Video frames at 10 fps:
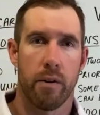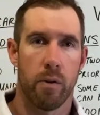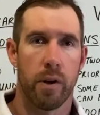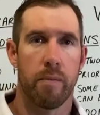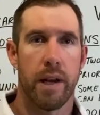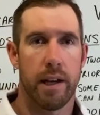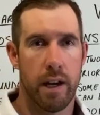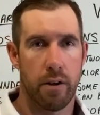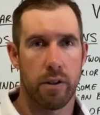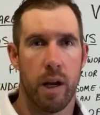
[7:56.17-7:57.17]
or the
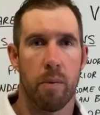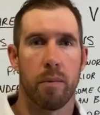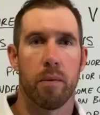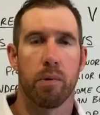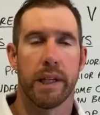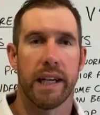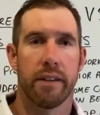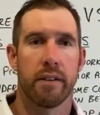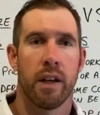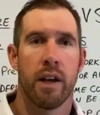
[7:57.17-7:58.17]
Medicare Supplement
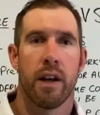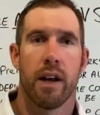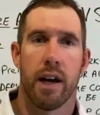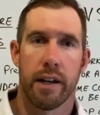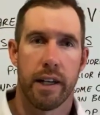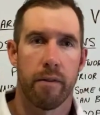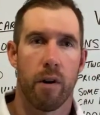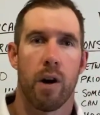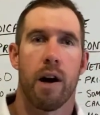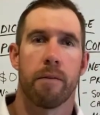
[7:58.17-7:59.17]
plans, give
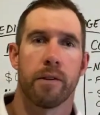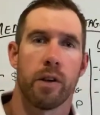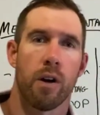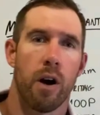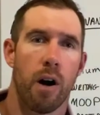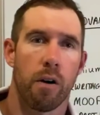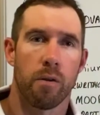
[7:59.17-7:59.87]
our office a call.